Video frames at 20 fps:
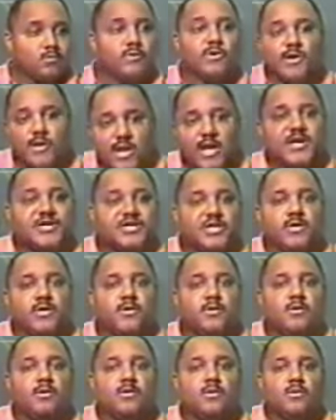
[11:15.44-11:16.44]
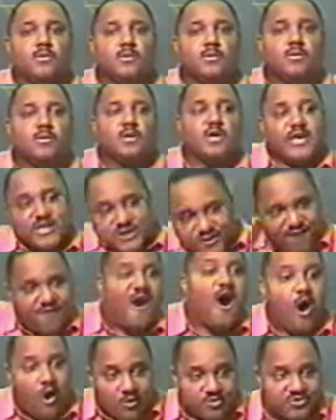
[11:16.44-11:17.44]
Religion is
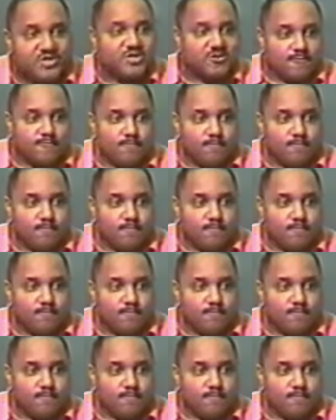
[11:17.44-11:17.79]
false,